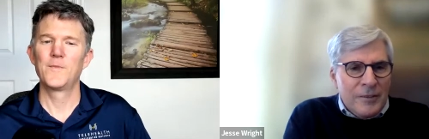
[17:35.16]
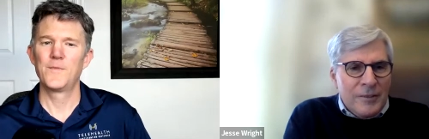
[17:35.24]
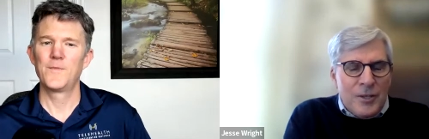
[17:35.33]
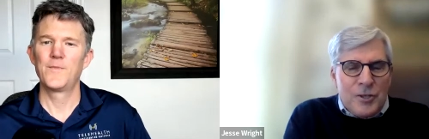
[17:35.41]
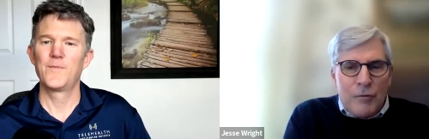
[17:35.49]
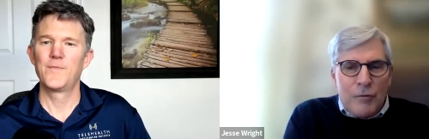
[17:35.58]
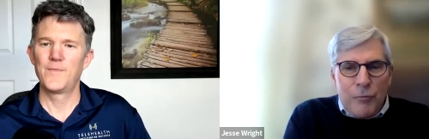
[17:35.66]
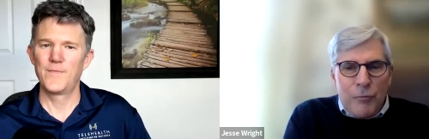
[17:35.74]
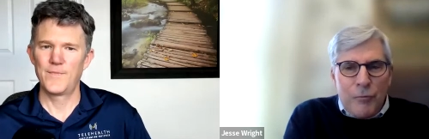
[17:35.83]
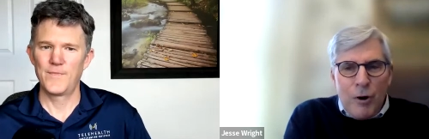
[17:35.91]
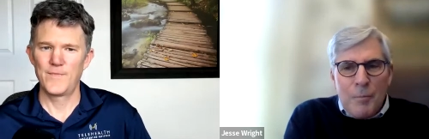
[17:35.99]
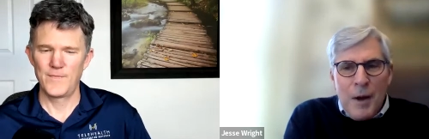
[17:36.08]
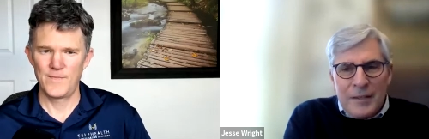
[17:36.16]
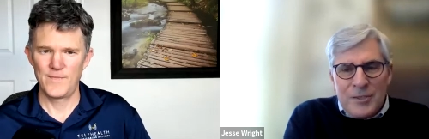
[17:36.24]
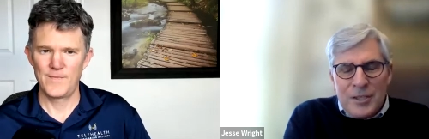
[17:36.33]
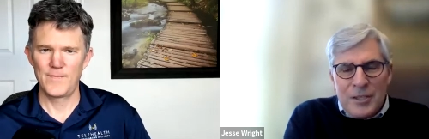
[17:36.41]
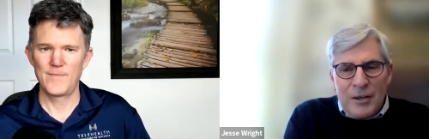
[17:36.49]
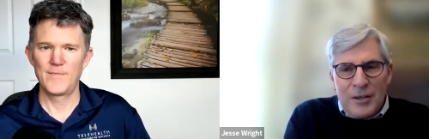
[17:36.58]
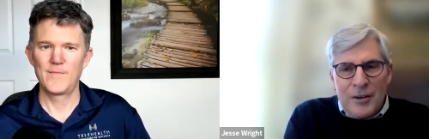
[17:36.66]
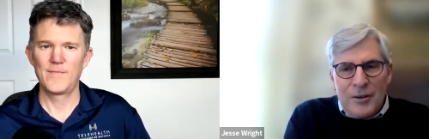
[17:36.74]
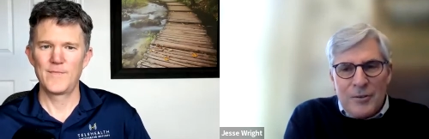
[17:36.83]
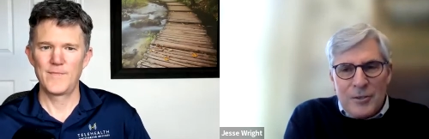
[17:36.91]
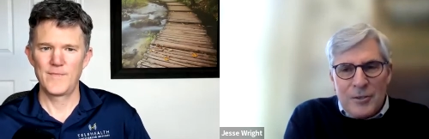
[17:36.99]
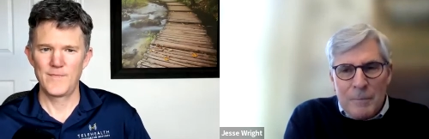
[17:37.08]
Speaker 1: of it in, in digital format and
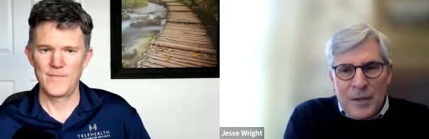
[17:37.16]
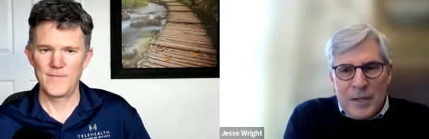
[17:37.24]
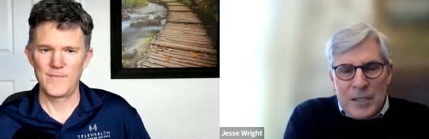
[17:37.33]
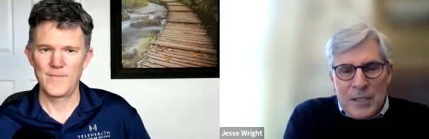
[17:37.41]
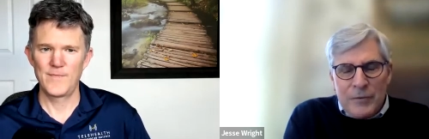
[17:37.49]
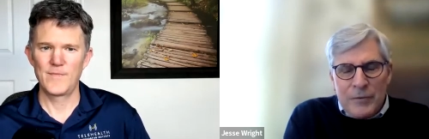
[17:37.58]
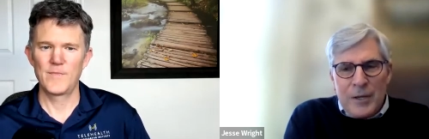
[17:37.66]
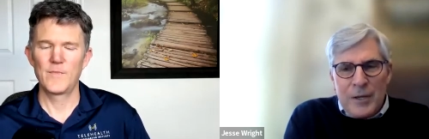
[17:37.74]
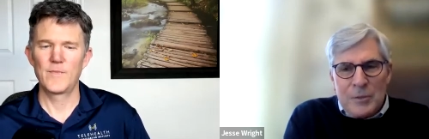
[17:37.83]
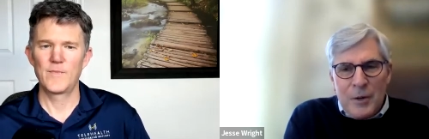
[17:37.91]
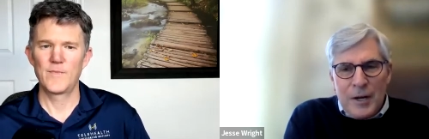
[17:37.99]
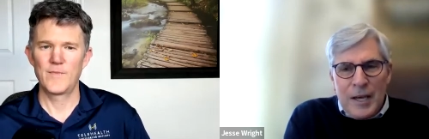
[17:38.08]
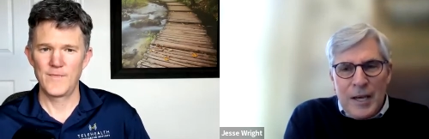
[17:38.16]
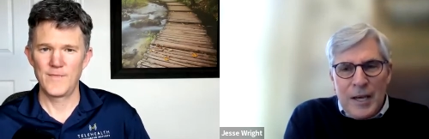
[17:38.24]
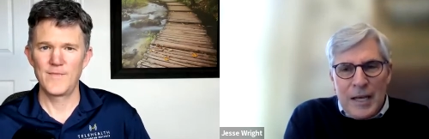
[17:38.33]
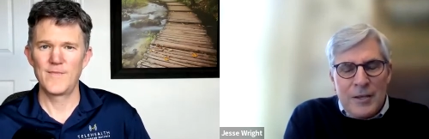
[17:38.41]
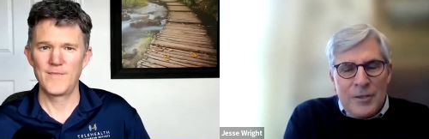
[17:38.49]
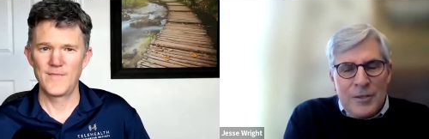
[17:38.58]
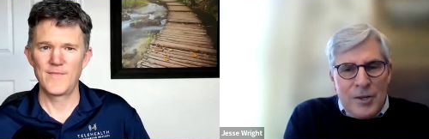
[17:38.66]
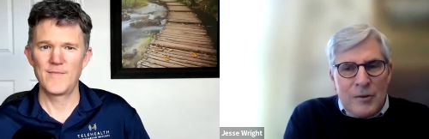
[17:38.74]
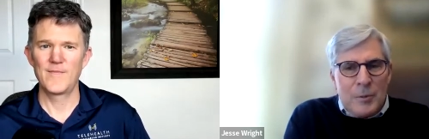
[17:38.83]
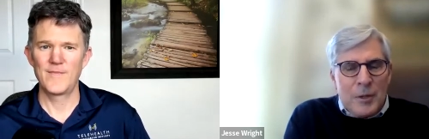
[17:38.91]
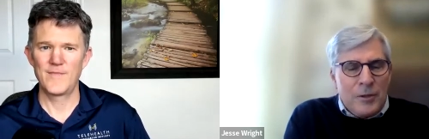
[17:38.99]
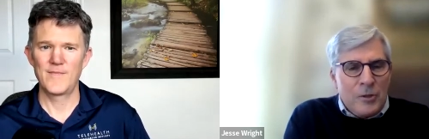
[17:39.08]
see how it goes, see if I can make some money out of
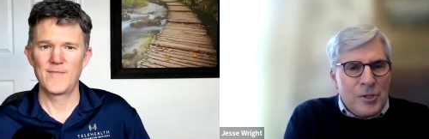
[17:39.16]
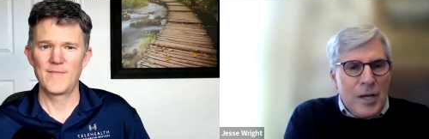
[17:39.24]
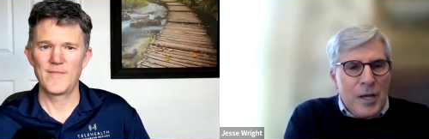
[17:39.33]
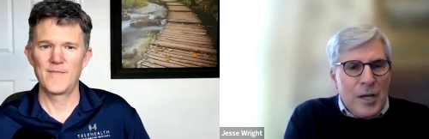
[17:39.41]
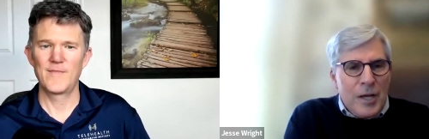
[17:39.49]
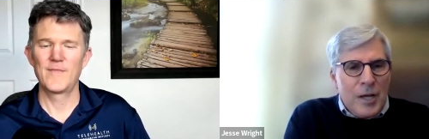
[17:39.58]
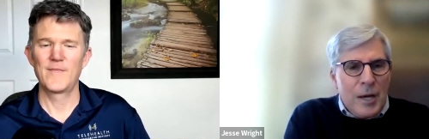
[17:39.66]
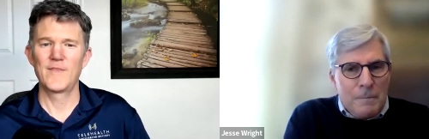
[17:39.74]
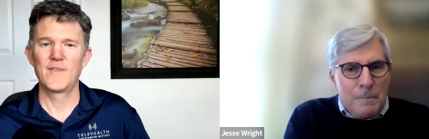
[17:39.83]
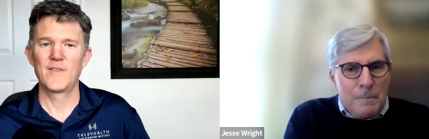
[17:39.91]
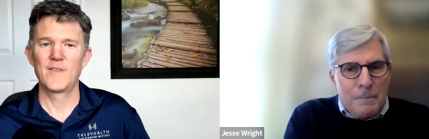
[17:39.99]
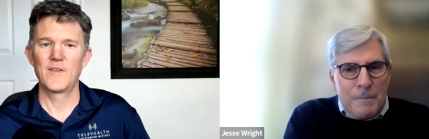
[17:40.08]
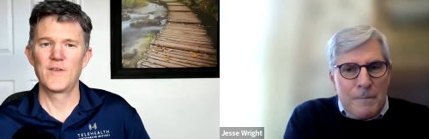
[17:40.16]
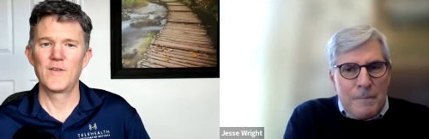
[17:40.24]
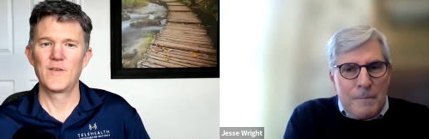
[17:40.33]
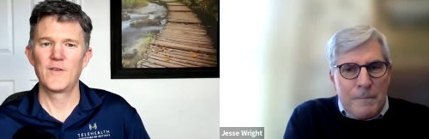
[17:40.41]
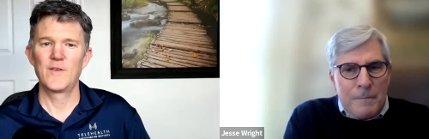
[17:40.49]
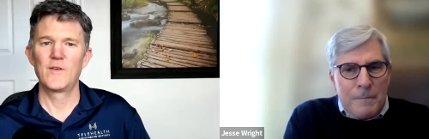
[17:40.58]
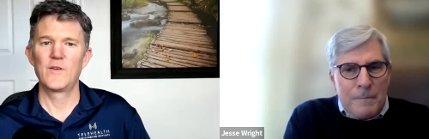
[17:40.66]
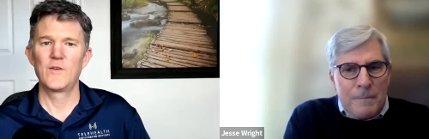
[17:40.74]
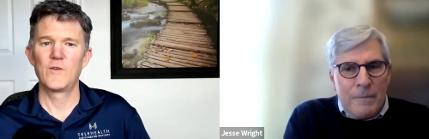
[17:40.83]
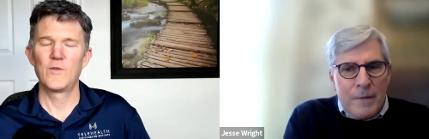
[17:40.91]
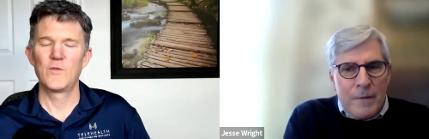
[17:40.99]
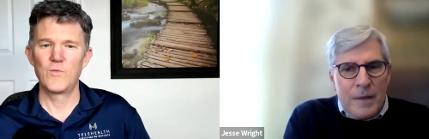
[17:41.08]
it. So you have to be a little skeptical.
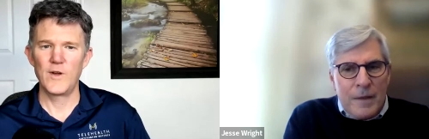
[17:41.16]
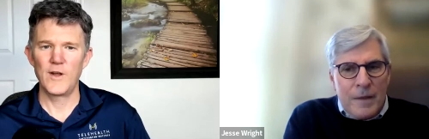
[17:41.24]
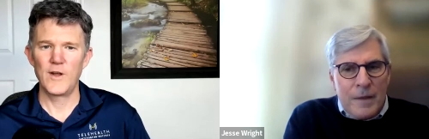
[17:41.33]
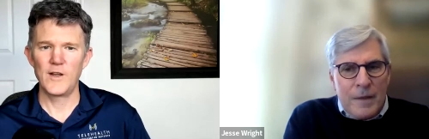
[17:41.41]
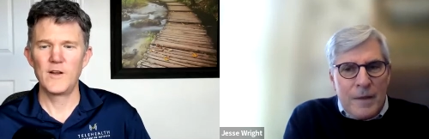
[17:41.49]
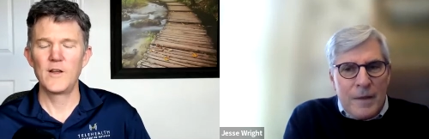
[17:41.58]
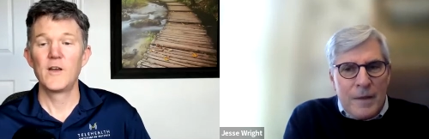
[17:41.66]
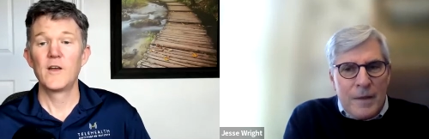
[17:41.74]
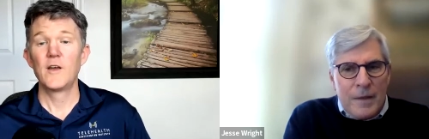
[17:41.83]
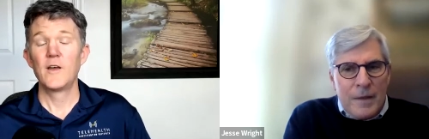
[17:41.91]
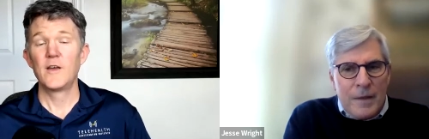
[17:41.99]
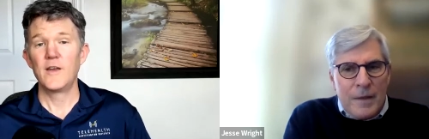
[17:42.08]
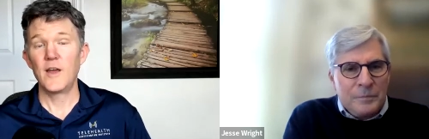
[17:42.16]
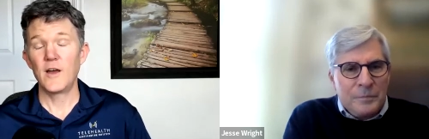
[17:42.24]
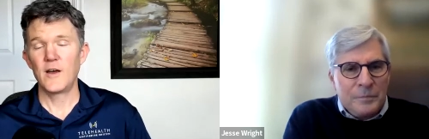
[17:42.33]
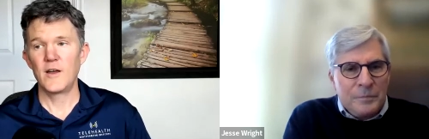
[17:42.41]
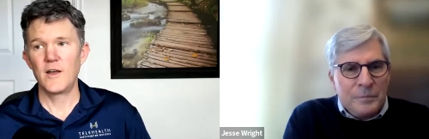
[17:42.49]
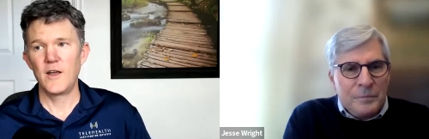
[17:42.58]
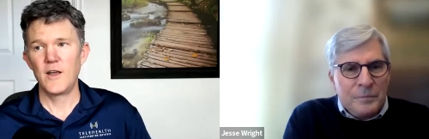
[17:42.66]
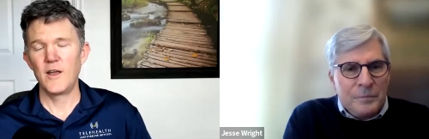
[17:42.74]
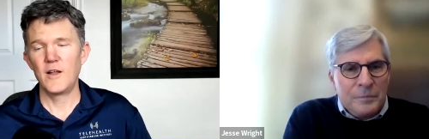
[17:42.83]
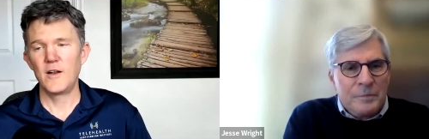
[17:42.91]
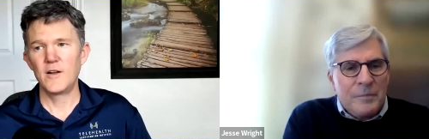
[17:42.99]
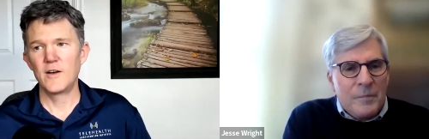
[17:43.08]
Speaker 2: Right. Yeah.
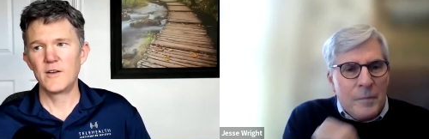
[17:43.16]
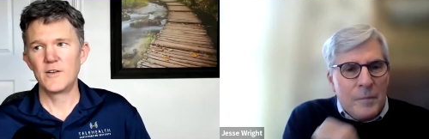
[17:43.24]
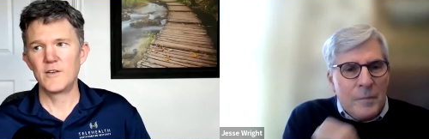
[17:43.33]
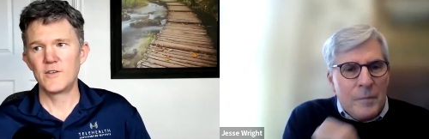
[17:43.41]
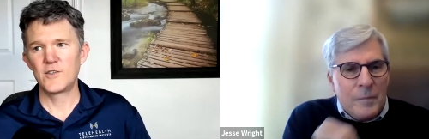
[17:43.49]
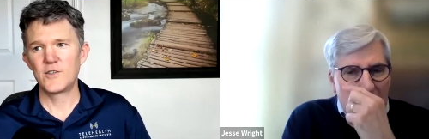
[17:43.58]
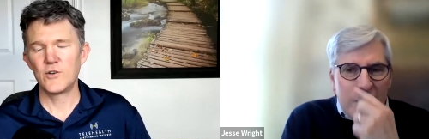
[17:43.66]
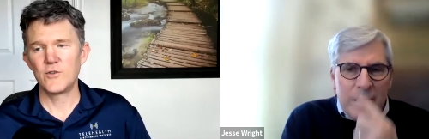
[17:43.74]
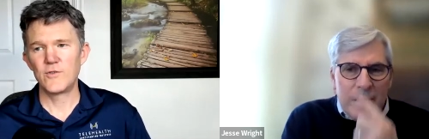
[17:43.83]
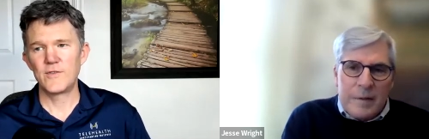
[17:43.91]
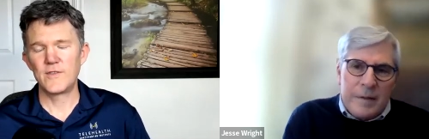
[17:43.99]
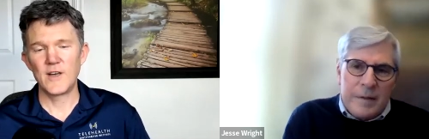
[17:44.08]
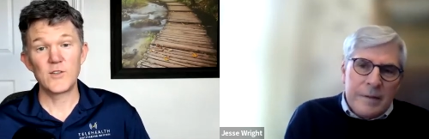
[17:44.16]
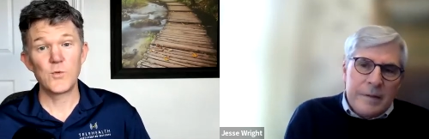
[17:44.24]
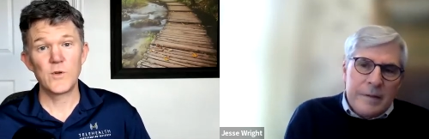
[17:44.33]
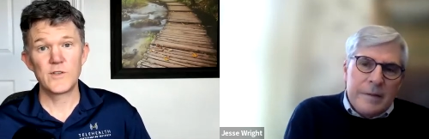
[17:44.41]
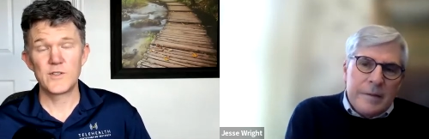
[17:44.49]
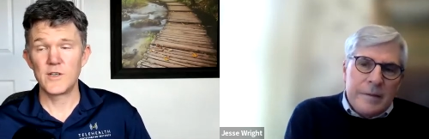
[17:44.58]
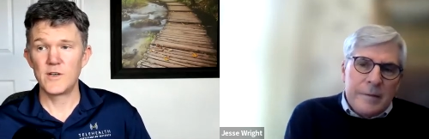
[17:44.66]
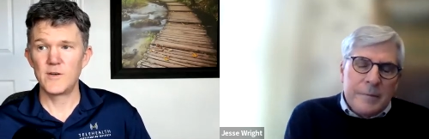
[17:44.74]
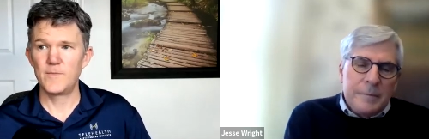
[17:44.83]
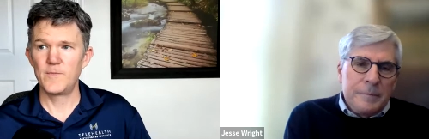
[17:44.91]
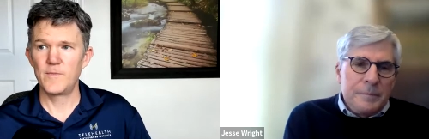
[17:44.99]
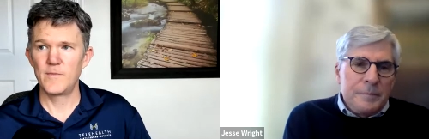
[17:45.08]
And uh, so that's what
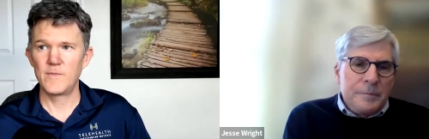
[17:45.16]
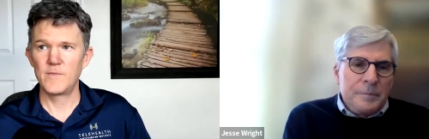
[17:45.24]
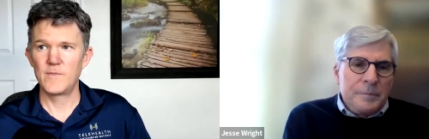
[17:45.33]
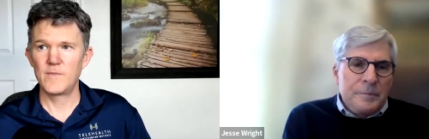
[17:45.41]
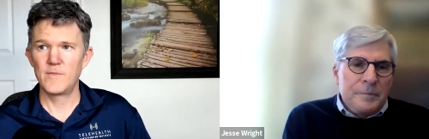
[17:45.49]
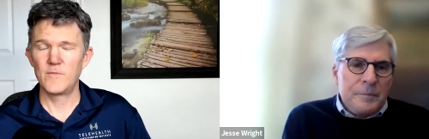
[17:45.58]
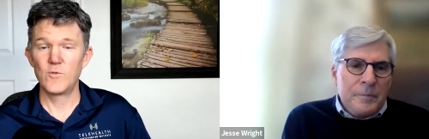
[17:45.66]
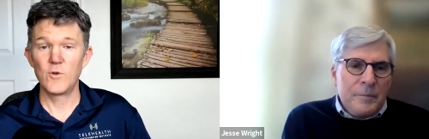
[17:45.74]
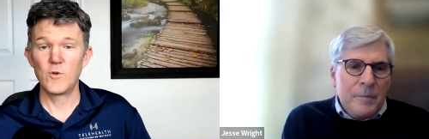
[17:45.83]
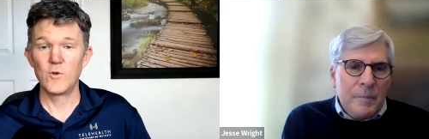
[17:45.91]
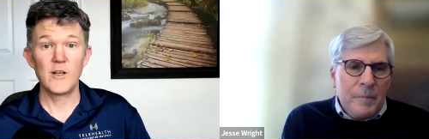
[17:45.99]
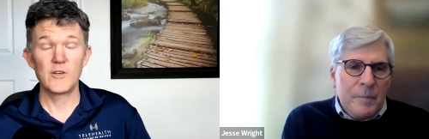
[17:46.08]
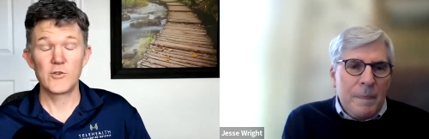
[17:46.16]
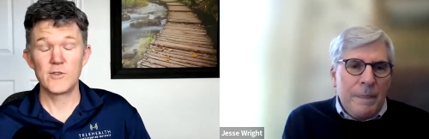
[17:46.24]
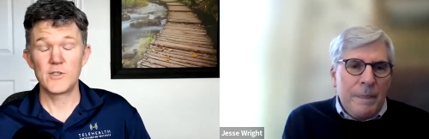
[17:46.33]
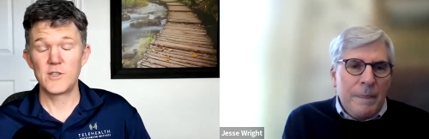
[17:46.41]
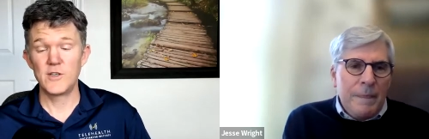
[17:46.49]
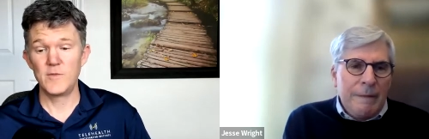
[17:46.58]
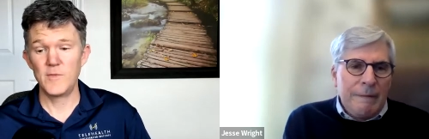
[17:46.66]
um really interested